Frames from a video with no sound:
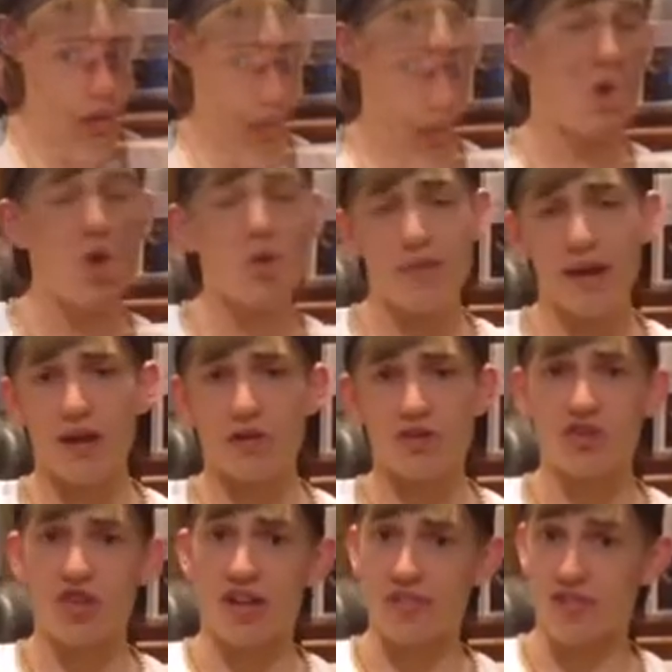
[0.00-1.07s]
The old mariner
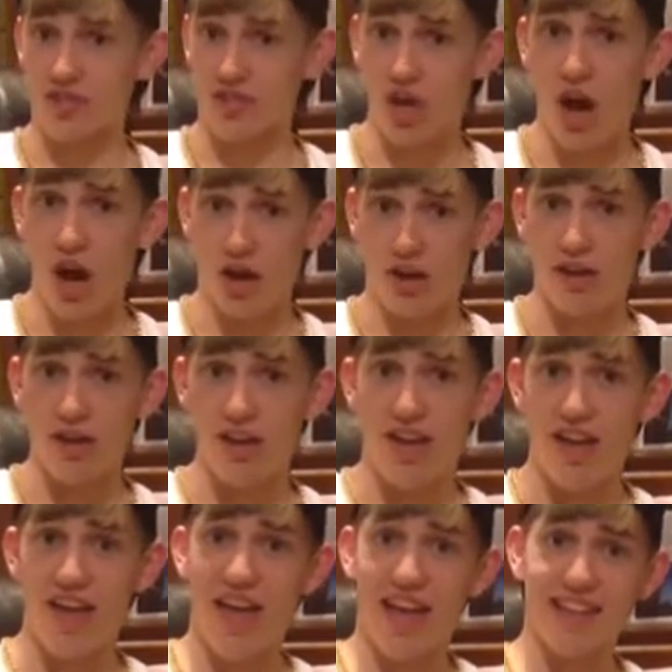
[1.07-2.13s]
starts to talk.
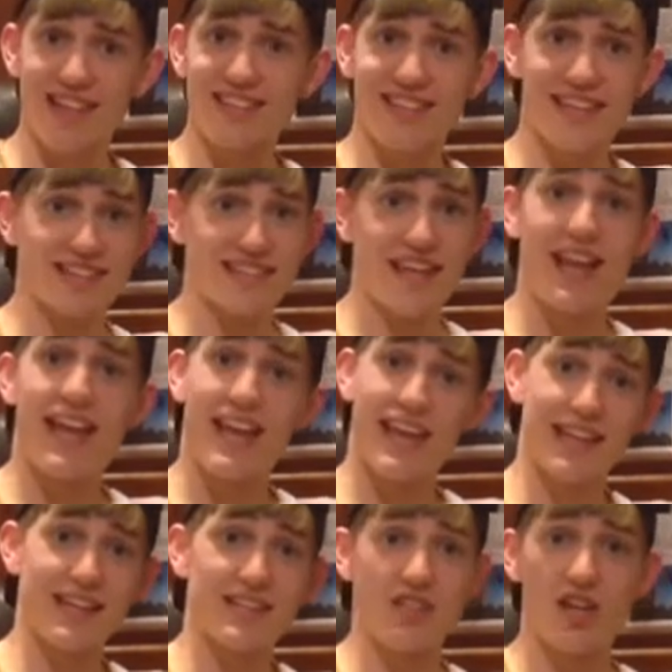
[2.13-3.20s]
And he says that
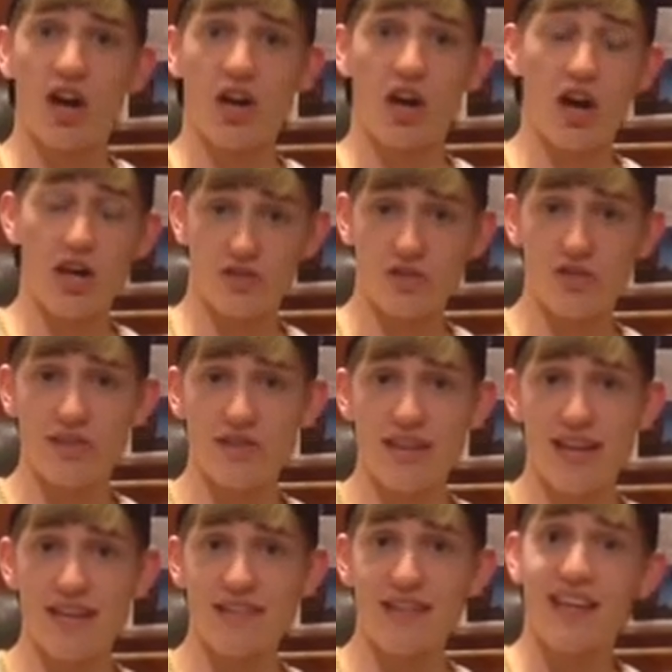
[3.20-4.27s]
in his young hustling
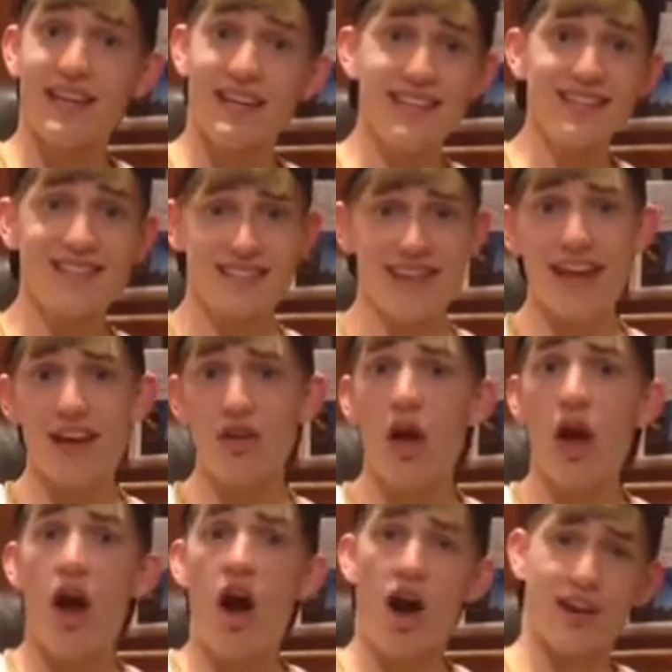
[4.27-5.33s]
days, he sailed
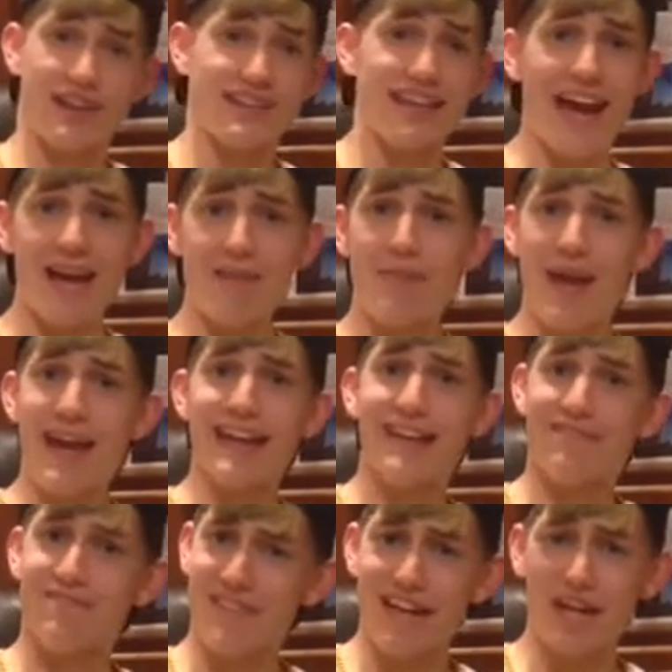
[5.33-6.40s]
on a
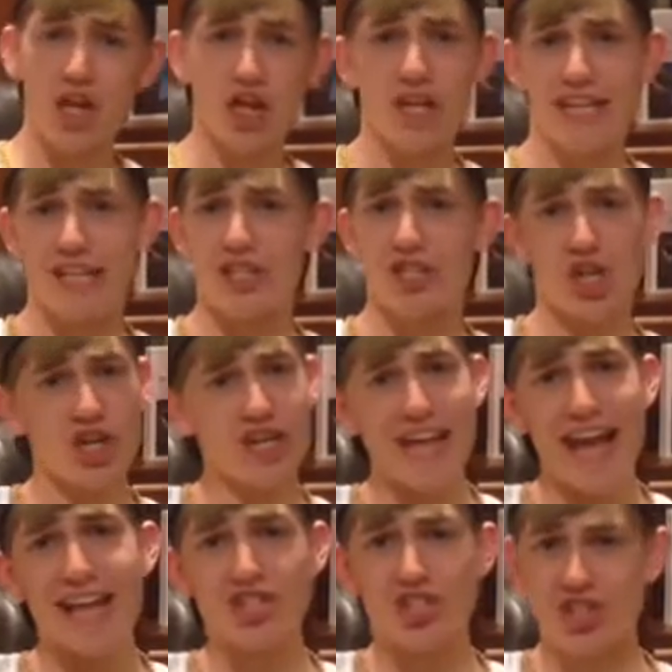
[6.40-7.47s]
gang-banging, finger-licking, dirty
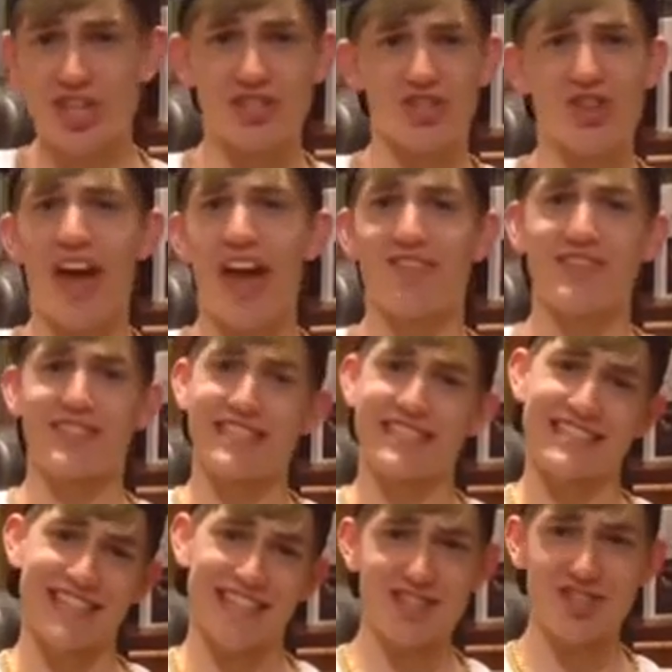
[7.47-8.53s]
jizzle out of his
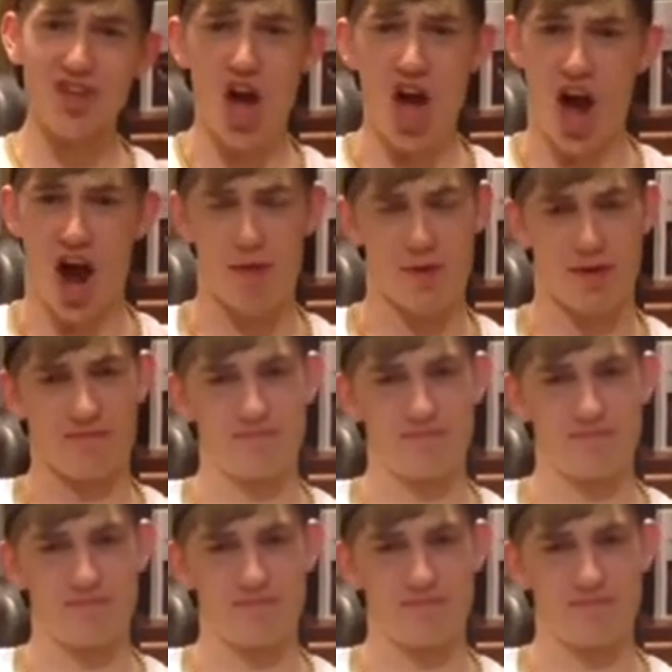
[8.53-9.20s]
Tizzle harbor.